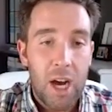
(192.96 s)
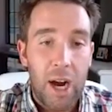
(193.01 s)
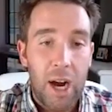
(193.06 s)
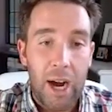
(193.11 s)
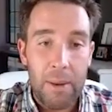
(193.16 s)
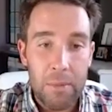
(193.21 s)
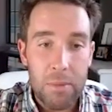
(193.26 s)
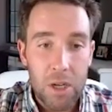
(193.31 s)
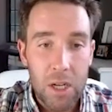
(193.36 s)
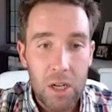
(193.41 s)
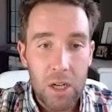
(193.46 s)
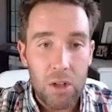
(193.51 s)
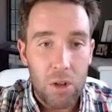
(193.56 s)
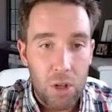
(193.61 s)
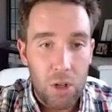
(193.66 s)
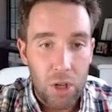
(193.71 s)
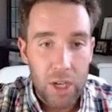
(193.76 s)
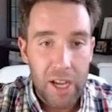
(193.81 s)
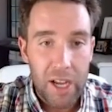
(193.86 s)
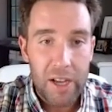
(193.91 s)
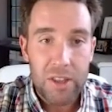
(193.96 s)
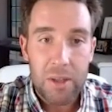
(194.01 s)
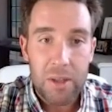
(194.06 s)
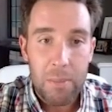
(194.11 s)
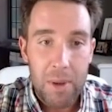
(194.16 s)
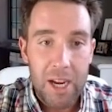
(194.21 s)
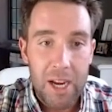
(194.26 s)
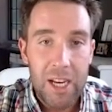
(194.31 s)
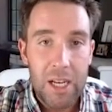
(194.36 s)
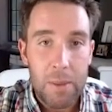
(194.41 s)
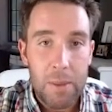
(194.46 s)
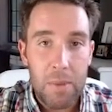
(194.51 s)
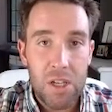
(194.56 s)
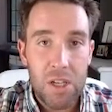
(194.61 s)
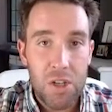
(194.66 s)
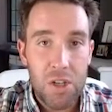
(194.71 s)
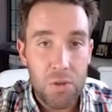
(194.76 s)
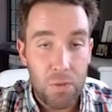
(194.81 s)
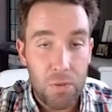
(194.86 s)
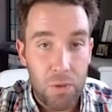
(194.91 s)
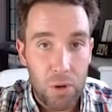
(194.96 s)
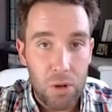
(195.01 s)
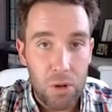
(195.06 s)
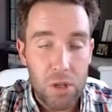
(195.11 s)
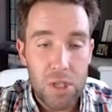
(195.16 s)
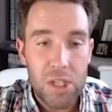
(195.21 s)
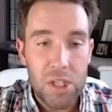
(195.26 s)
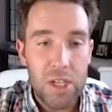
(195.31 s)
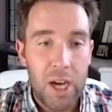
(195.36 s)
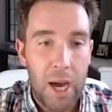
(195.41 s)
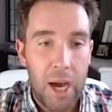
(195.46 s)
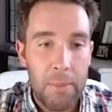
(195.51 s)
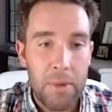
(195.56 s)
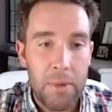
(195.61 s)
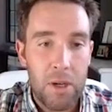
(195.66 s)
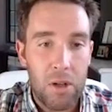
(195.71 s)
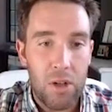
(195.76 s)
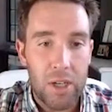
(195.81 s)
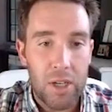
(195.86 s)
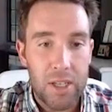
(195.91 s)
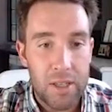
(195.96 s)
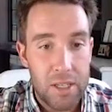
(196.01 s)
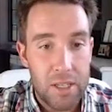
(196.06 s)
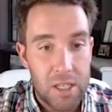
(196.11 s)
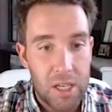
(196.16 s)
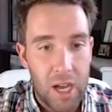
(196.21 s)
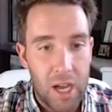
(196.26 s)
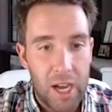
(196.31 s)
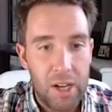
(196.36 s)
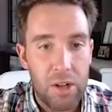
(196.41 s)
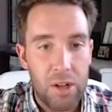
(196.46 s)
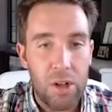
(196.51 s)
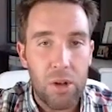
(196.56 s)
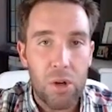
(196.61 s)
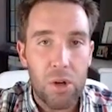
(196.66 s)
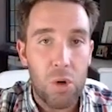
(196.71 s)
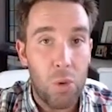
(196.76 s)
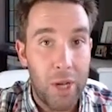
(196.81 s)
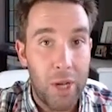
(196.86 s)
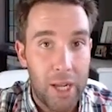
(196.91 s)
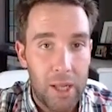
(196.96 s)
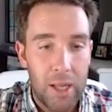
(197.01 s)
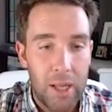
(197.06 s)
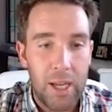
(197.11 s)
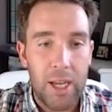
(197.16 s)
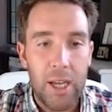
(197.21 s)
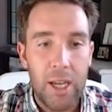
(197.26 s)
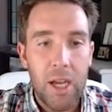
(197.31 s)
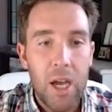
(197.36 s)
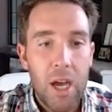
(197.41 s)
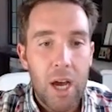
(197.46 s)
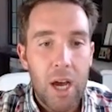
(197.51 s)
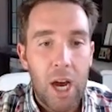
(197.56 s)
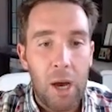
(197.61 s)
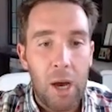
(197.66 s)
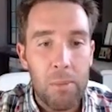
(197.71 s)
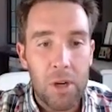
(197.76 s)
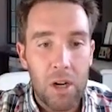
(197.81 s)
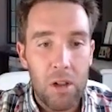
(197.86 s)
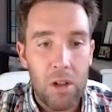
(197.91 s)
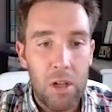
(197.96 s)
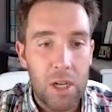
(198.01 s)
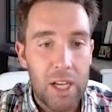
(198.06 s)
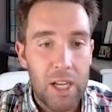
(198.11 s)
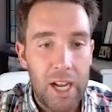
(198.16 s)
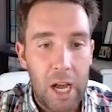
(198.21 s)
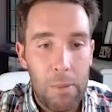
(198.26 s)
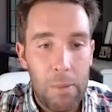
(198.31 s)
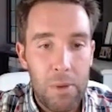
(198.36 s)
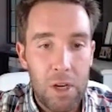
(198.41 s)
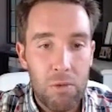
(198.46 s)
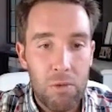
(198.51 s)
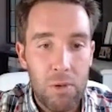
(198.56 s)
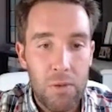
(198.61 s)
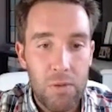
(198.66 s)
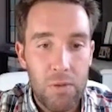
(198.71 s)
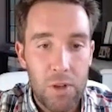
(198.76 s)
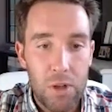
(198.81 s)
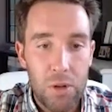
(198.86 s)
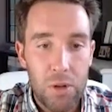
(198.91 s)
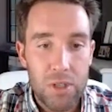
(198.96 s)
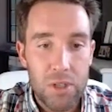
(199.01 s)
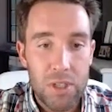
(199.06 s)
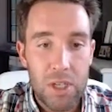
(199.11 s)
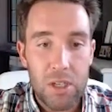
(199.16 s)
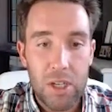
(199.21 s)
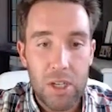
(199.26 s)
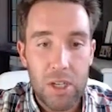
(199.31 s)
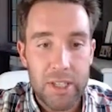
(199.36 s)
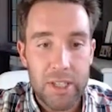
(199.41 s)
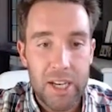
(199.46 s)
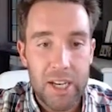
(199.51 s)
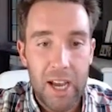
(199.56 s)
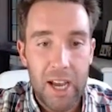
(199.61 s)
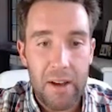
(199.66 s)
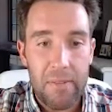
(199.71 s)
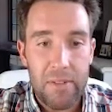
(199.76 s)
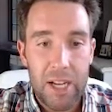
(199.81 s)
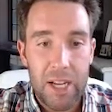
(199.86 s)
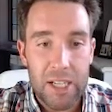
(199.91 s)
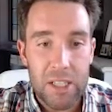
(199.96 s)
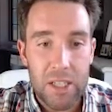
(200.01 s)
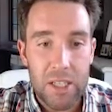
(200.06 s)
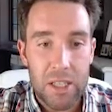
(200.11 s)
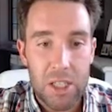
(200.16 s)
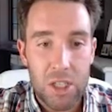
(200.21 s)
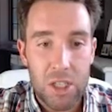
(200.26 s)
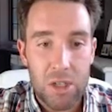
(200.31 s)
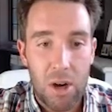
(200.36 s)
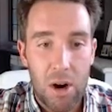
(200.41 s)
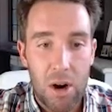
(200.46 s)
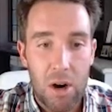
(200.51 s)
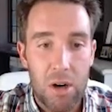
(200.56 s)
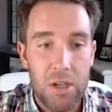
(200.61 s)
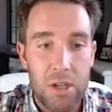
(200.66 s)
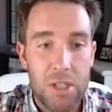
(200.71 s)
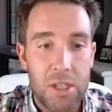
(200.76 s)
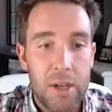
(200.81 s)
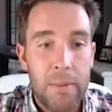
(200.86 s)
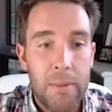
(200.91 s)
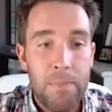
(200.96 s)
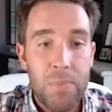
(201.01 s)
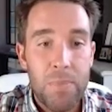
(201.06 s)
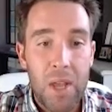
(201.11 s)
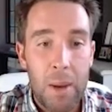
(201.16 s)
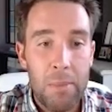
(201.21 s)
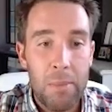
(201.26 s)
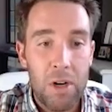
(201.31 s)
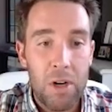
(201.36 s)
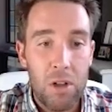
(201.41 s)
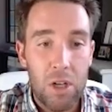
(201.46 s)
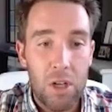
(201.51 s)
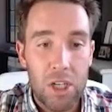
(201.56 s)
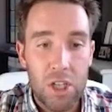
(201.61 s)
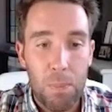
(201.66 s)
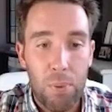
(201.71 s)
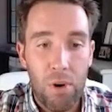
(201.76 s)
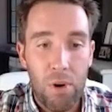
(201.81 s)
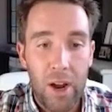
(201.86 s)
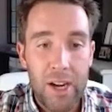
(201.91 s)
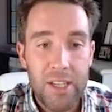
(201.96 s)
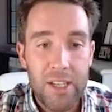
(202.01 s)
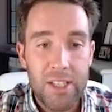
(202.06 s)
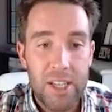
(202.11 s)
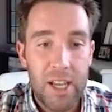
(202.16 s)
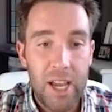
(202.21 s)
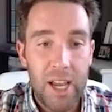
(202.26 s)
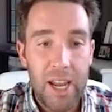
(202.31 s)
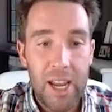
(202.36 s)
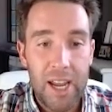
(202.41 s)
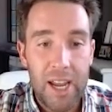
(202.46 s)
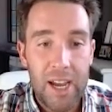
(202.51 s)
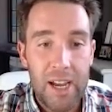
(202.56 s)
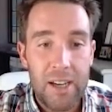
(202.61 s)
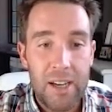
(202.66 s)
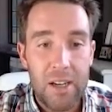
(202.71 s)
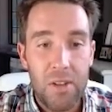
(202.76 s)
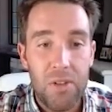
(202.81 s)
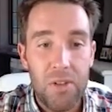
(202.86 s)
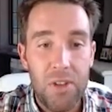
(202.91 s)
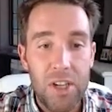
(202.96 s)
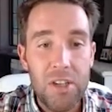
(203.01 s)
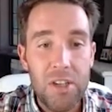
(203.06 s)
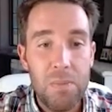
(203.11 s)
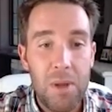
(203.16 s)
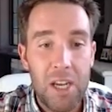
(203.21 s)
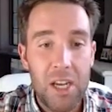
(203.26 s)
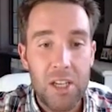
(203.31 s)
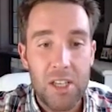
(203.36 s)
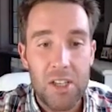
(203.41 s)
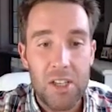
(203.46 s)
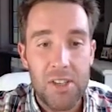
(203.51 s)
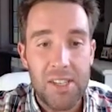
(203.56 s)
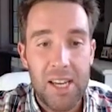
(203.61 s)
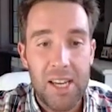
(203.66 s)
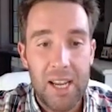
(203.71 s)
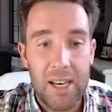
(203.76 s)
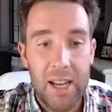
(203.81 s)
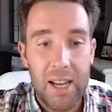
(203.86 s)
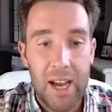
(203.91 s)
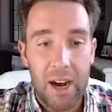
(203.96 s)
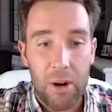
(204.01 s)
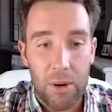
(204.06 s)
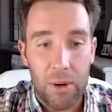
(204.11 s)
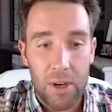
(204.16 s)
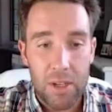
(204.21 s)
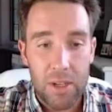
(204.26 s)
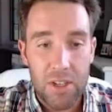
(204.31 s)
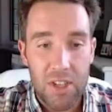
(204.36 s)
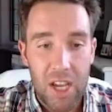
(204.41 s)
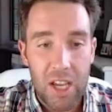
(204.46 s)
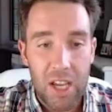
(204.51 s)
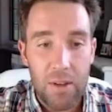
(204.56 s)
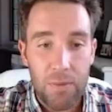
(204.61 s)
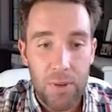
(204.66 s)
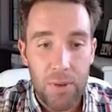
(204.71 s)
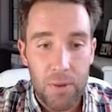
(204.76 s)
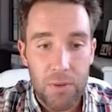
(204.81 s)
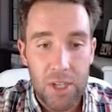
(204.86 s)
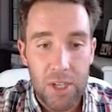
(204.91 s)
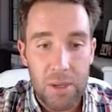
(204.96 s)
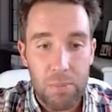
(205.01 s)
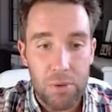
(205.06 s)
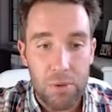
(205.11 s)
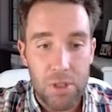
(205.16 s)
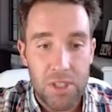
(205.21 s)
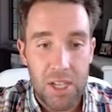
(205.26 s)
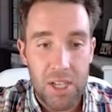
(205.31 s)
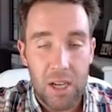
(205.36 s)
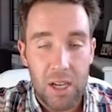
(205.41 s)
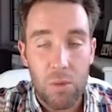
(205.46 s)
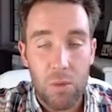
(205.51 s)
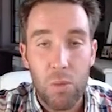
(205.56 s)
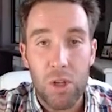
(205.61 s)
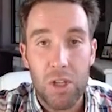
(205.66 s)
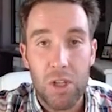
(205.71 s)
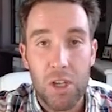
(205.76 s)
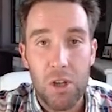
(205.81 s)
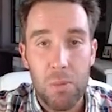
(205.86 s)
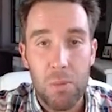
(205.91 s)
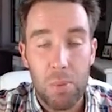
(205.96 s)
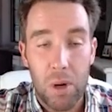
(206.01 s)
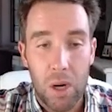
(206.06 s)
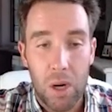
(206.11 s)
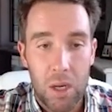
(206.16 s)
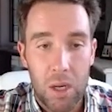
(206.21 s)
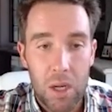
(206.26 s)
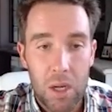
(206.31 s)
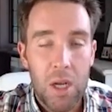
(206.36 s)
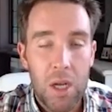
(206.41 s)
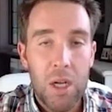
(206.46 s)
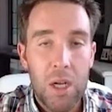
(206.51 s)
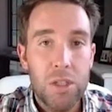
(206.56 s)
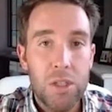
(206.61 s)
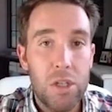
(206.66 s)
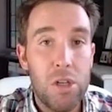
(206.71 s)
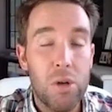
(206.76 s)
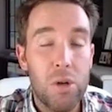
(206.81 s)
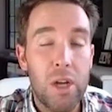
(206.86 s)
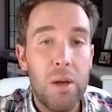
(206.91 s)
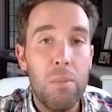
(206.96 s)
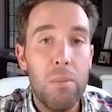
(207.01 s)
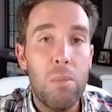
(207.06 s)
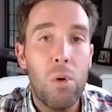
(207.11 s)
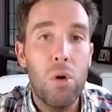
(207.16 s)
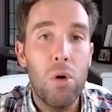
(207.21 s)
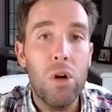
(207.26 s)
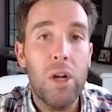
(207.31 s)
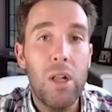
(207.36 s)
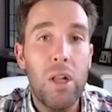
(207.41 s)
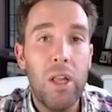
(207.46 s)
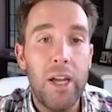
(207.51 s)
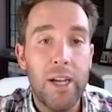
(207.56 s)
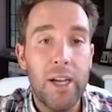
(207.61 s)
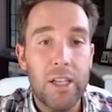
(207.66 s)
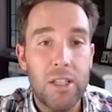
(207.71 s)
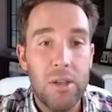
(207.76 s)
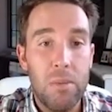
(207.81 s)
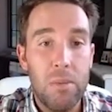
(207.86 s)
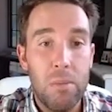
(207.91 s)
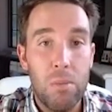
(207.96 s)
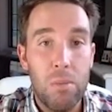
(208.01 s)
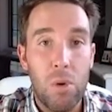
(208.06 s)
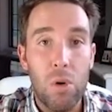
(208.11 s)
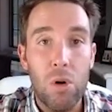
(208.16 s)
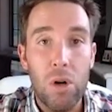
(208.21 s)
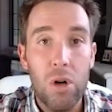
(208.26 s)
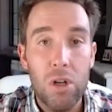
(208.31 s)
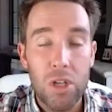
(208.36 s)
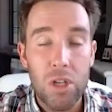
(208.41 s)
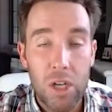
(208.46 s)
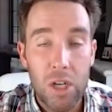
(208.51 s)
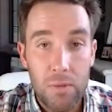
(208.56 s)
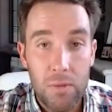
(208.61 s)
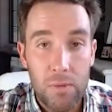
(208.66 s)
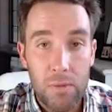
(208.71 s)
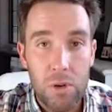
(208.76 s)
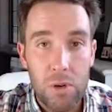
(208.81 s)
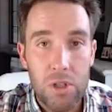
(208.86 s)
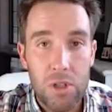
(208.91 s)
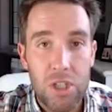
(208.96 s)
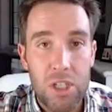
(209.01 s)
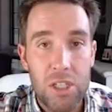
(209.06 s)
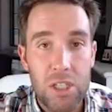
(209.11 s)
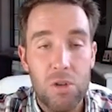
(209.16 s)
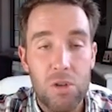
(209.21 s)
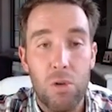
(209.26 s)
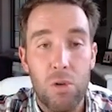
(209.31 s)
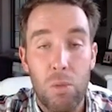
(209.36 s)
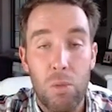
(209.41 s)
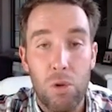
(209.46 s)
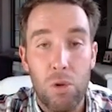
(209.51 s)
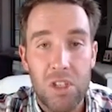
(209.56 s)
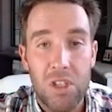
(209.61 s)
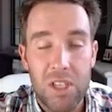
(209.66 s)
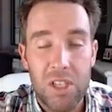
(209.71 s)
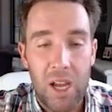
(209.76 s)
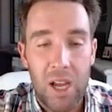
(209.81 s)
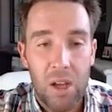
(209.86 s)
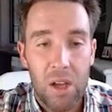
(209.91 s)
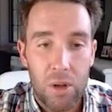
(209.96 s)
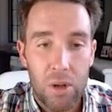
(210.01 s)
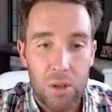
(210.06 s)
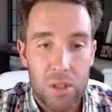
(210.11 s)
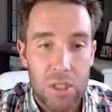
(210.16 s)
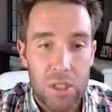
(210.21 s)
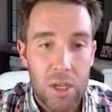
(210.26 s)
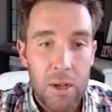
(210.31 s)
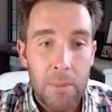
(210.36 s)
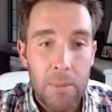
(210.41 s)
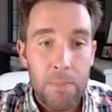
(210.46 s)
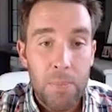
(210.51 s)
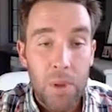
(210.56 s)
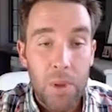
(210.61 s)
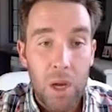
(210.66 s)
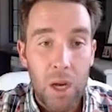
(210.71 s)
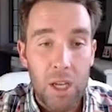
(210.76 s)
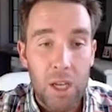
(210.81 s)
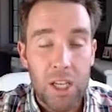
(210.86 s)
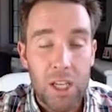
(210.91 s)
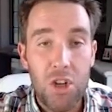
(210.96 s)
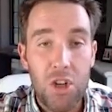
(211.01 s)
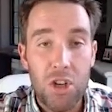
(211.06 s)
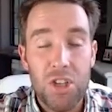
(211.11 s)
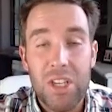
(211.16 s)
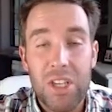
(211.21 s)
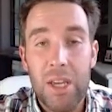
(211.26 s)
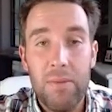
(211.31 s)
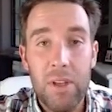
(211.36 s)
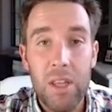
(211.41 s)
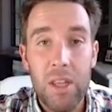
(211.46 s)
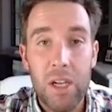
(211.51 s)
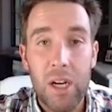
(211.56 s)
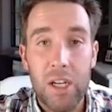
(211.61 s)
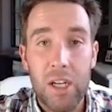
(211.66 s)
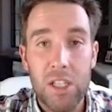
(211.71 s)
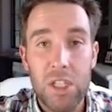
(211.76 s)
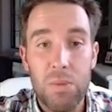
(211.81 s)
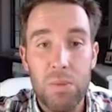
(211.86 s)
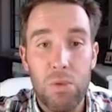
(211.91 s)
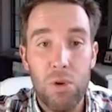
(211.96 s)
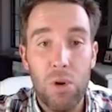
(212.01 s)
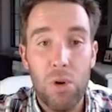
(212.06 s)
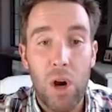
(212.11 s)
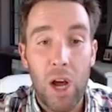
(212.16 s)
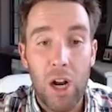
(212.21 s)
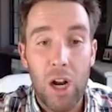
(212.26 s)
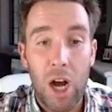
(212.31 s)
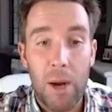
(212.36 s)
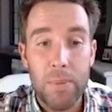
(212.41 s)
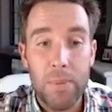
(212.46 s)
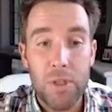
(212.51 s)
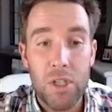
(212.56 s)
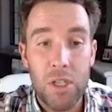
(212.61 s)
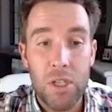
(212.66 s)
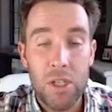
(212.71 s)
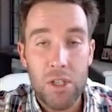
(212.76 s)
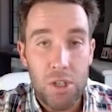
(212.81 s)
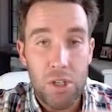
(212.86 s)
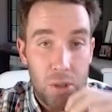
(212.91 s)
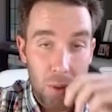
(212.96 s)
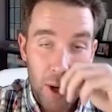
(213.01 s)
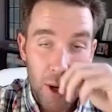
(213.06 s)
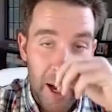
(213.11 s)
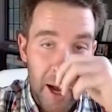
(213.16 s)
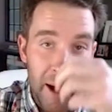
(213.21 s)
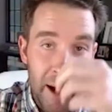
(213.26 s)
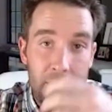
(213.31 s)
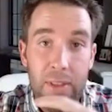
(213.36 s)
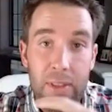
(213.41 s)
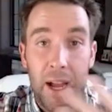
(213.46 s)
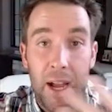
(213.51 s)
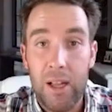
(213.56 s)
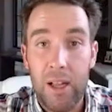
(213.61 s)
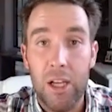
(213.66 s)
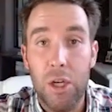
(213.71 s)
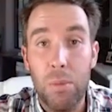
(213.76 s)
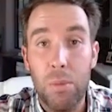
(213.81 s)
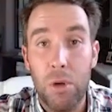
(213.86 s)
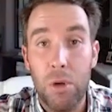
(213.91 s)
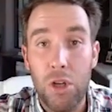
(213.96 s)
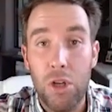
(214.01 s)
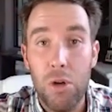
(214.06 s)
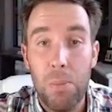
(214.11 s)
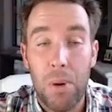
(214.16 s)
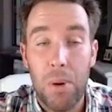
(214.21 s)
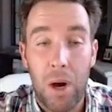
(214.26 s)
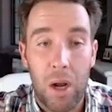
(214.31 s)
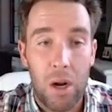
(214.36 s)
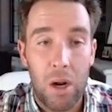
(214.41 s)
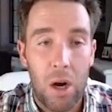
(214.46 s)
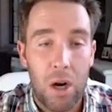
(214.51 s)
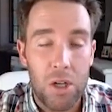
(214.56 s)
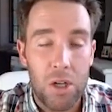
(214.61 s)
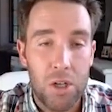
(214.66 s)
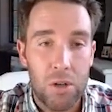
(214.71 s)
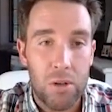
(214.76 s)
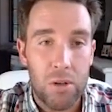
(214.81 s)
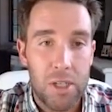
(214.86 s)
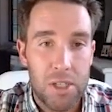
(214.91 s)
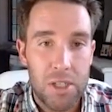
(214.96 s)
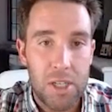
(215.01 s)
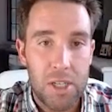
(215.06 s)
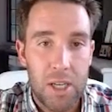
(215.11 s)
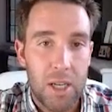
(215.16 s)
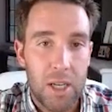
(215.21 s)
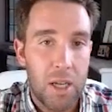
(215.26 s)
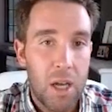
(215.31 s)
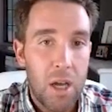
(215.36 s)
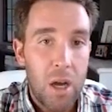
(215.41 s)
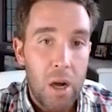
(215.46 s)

I'm going to look at the main image first. I'm going to look at the title quickly. I'm going to look at how many reviews does it have next to the stars. I'm going to look at the price, and this makes it stand out. Save 15% with coupon. So you'll get more clicks, more conversions, or more sales just giving the customer an option to have that clickable coupon on your listing.